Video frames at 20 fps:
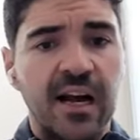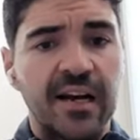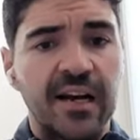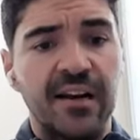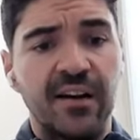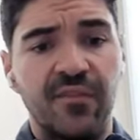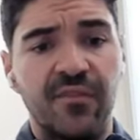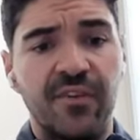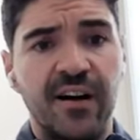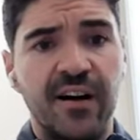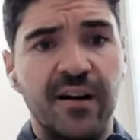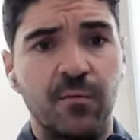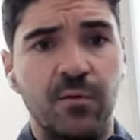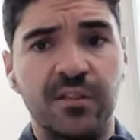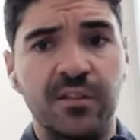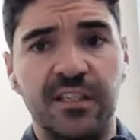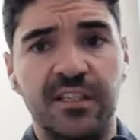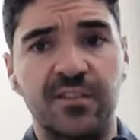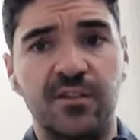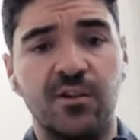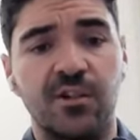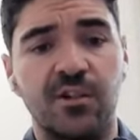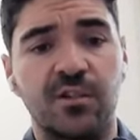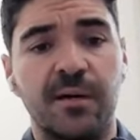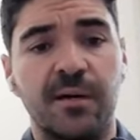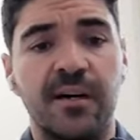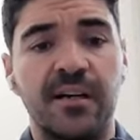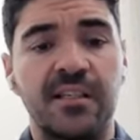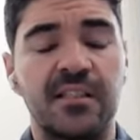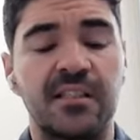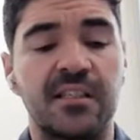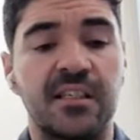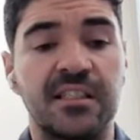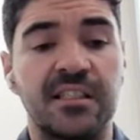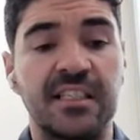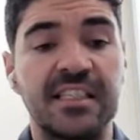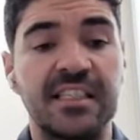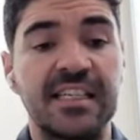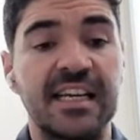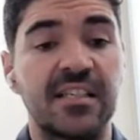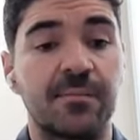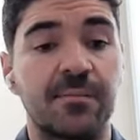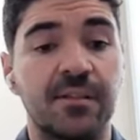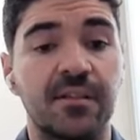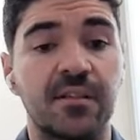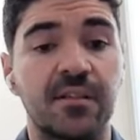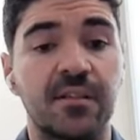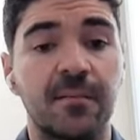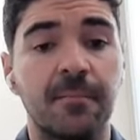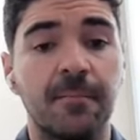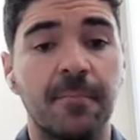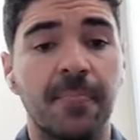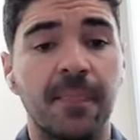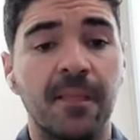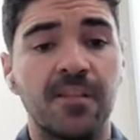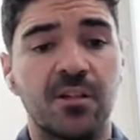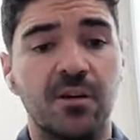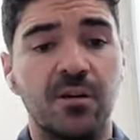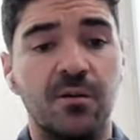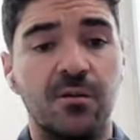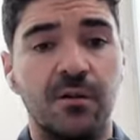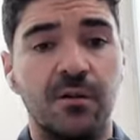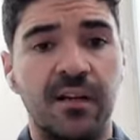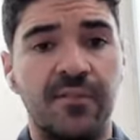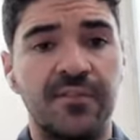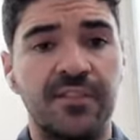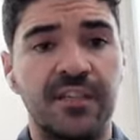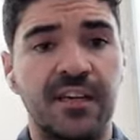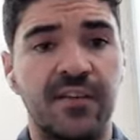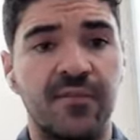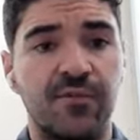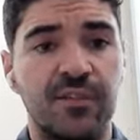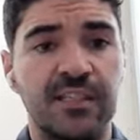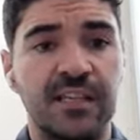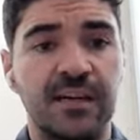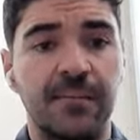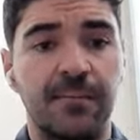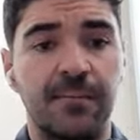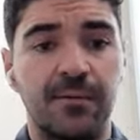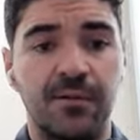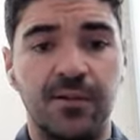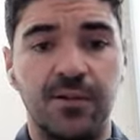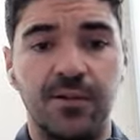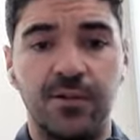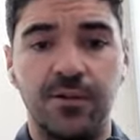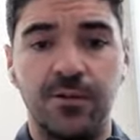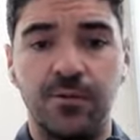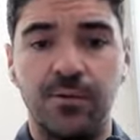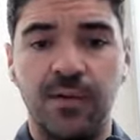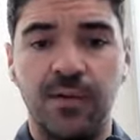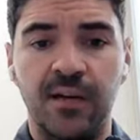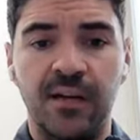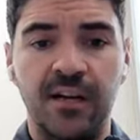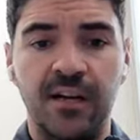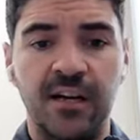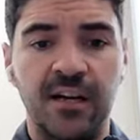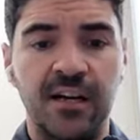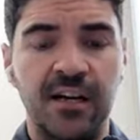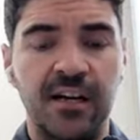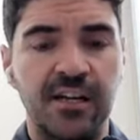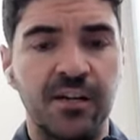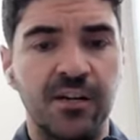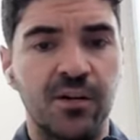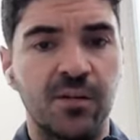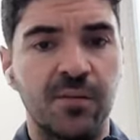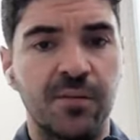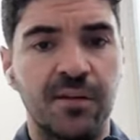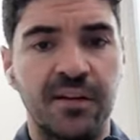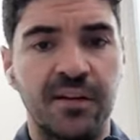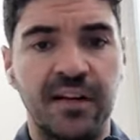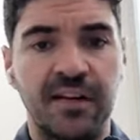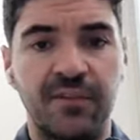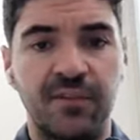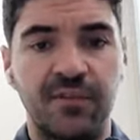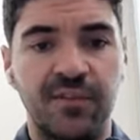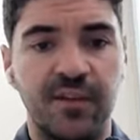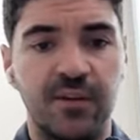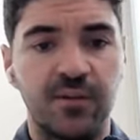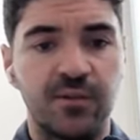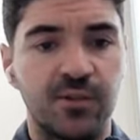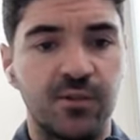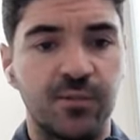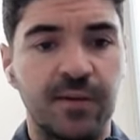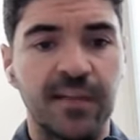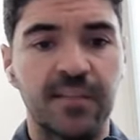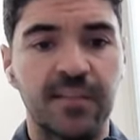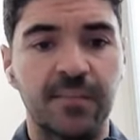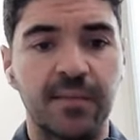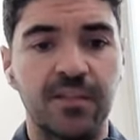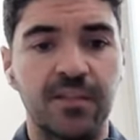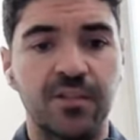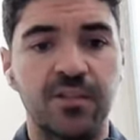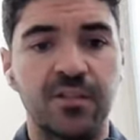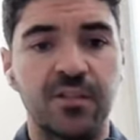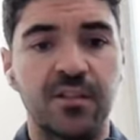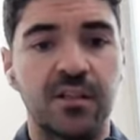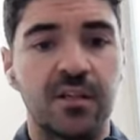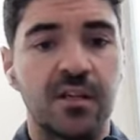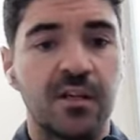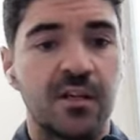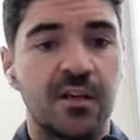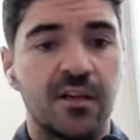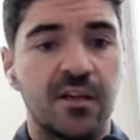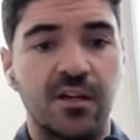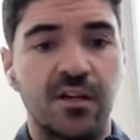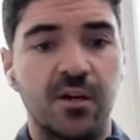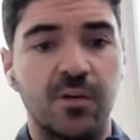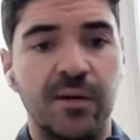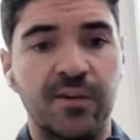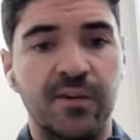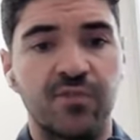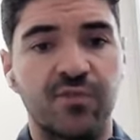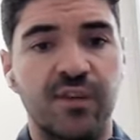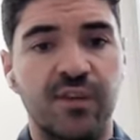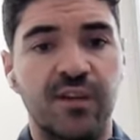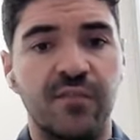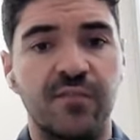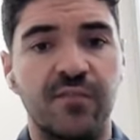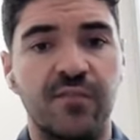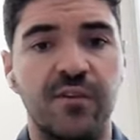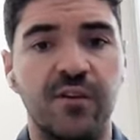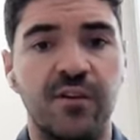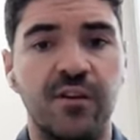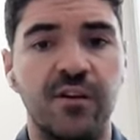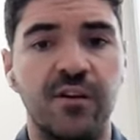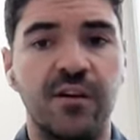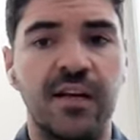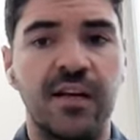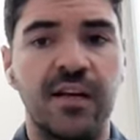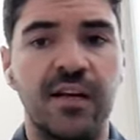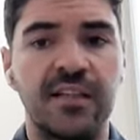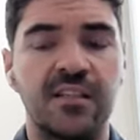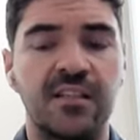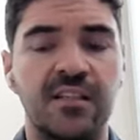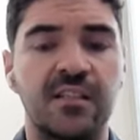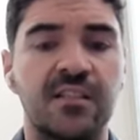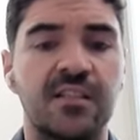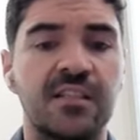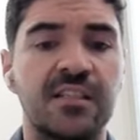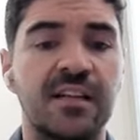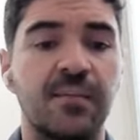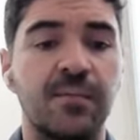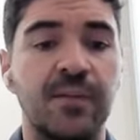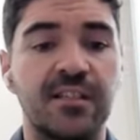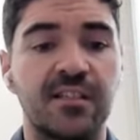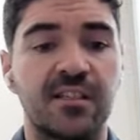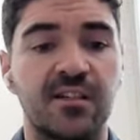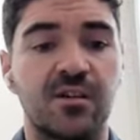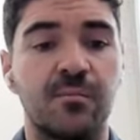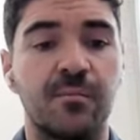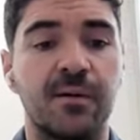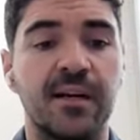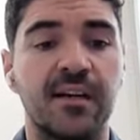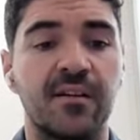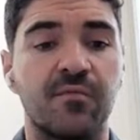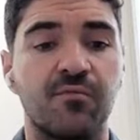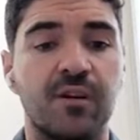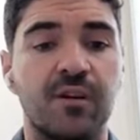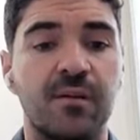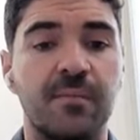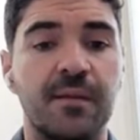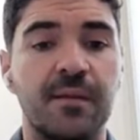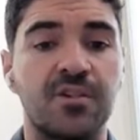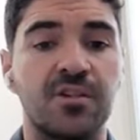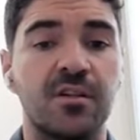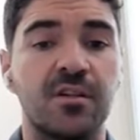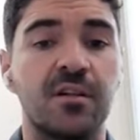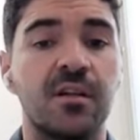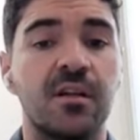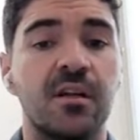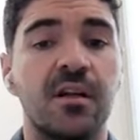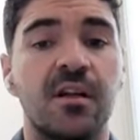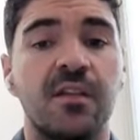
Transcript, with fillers: And then the final one, as I talked about, is is assessment. So if, say, for example, you uh, you come in and have your VO2 max measured, you go away and train for eight to, to 10 weeks and come back and remeasure,